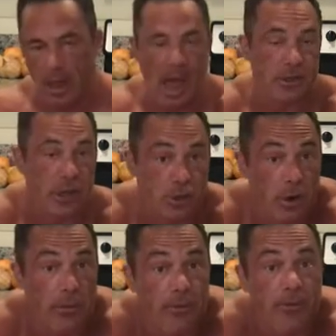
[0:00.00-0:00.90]
actually I
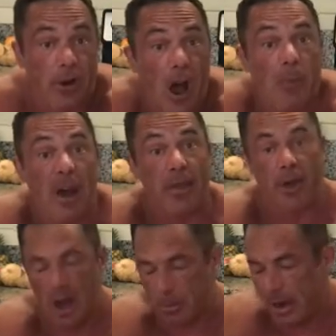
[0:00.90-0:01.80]
sort of forgot my
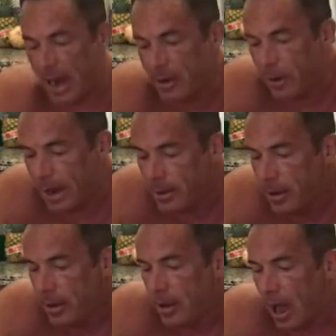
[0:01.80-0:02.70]
thought, but anyway,
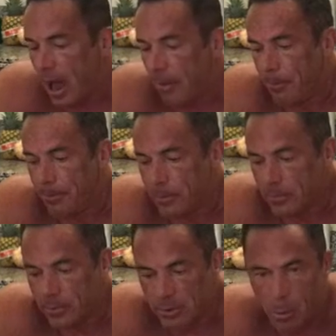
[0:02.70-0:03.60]

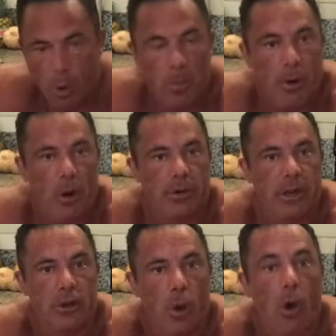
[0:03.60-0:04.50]
the more
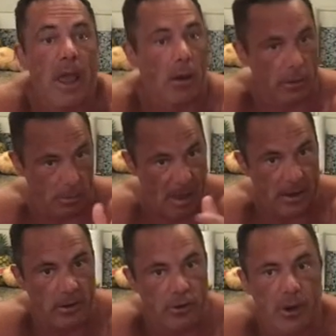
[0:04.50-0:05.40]
protein you, oh yeah,
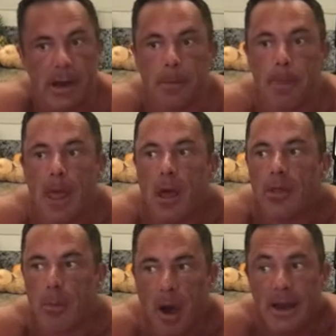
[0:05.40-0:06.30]
back to the training.
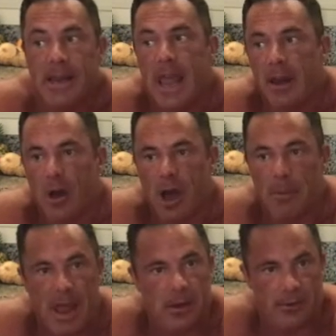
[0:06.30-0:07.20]
The body
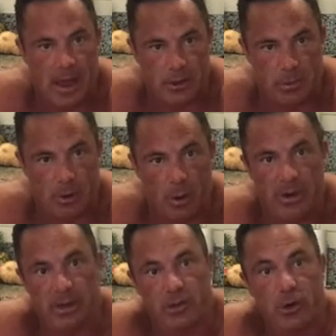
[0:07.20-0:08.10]
cannot manufacture
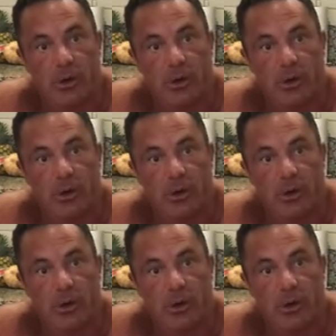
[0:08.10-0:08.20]
protein, so